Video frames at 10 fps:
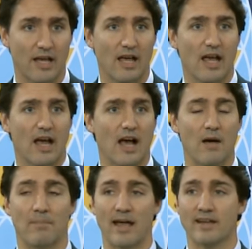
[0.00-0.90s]

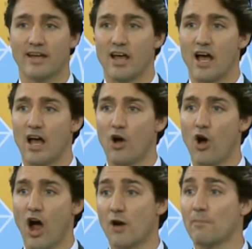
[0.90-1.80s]
but
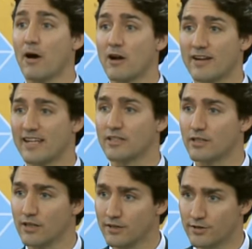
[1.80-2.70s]
our part
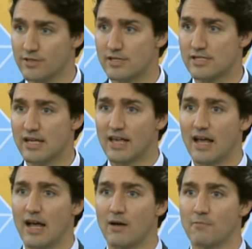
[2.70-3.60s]
includes
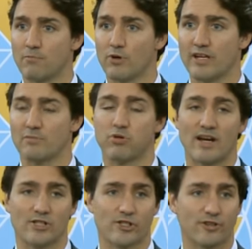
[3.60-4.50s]
putting
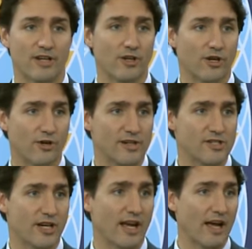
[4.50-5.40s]
pressure and
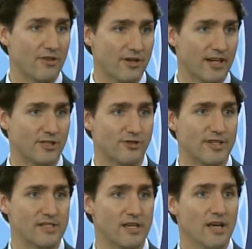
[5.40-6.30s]
encouraging other
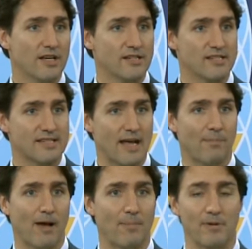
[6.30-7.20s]
countries to step
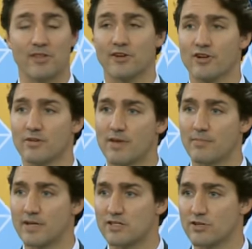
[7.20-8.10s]
up in their
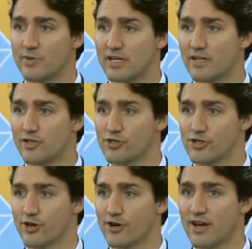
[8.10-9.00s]
commitments so we can
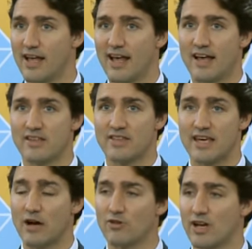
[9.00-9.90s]
ensure that the
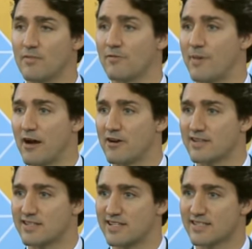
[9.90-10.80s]
outcome of
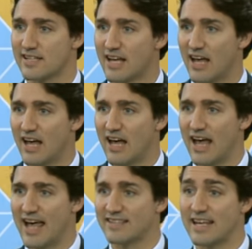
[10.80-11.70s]
Paris is
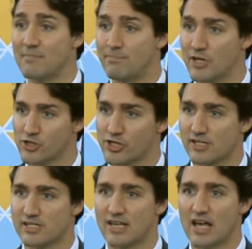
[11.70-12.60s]
as
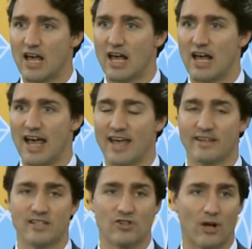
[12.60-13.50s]
ambitious and
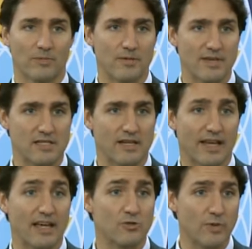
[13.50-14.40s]
as optimistic
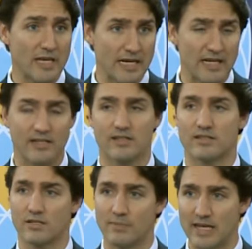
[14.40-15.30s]
as we need it
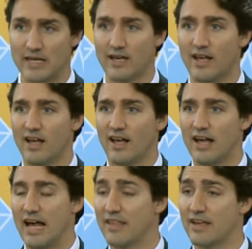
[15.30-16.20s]
to be.
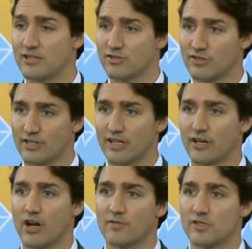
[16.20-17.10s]
And that's certainly a
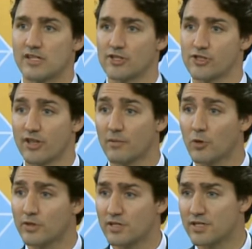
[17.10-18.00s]
conversation that I'm
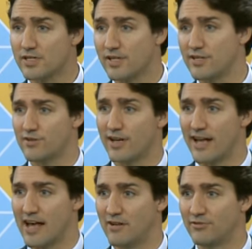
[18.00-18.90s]
going to continue to
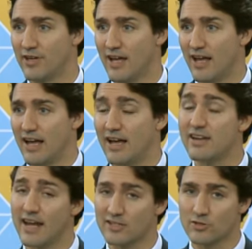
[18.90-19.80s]
have
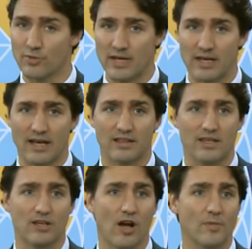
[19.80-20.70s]
next week at
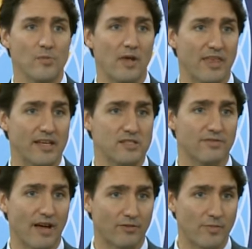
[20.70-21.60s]
the Commonwealth Heads of
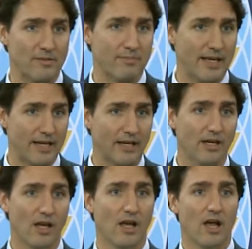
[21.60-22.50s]
Government meeting,
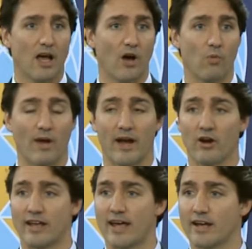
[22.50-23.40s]
where
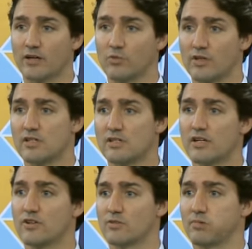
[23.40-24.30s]
Canada will
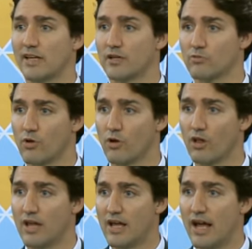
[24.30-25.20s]
continue to play a role
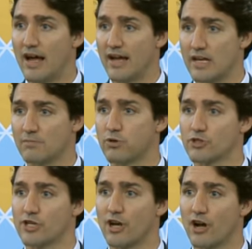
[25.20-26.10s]
in
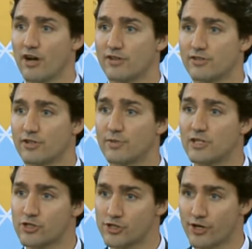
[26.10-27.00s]
pushing hard to
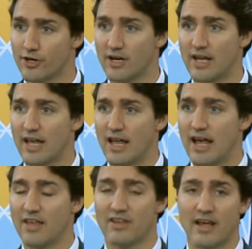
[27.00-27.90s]
ensure
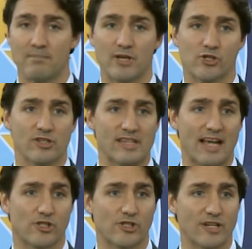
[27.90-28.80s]
that ambitious
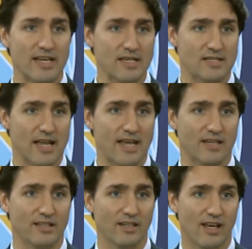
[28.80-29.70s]
action is
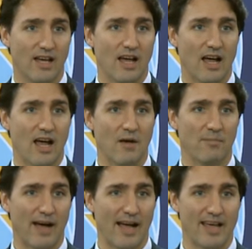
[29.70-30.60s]
taken
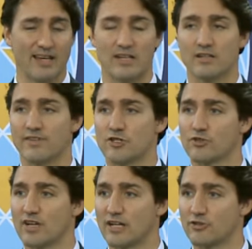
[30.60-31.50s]
by individual
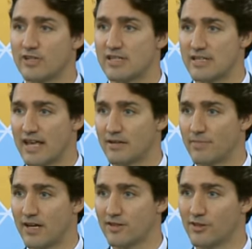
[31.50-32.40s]
countries and
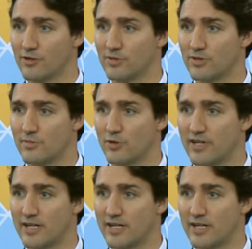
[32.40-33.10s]
by the global community.